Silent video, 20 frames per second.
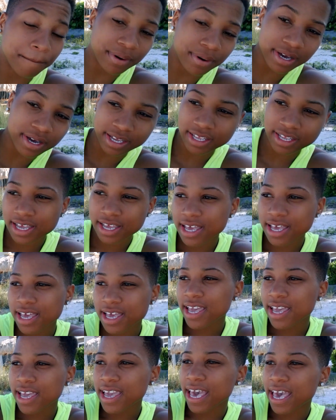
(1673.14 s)
But
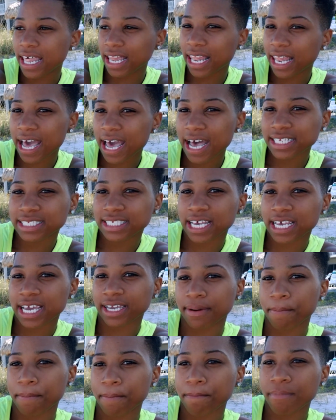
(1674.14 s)
in the last
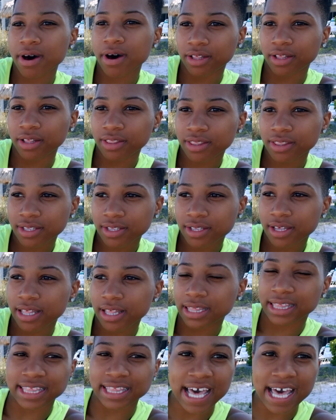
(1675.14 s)
like month,
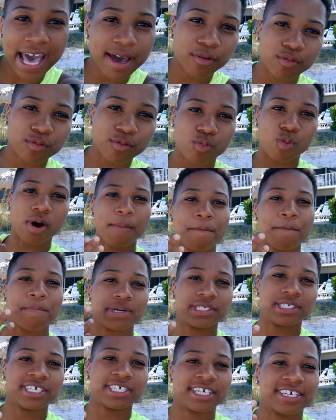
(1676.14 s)
that one
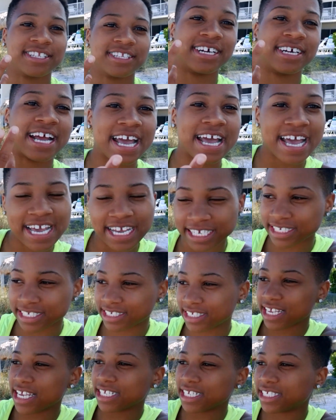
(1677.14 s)
particular
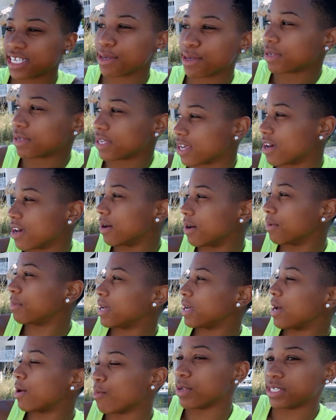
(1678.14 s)
ex has hit me up,
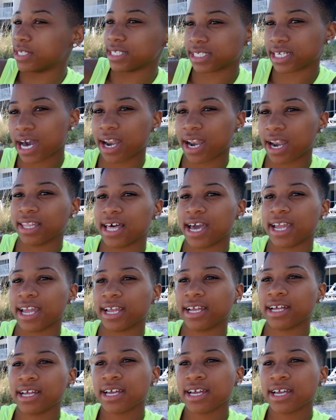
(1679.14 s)
and we just kind of like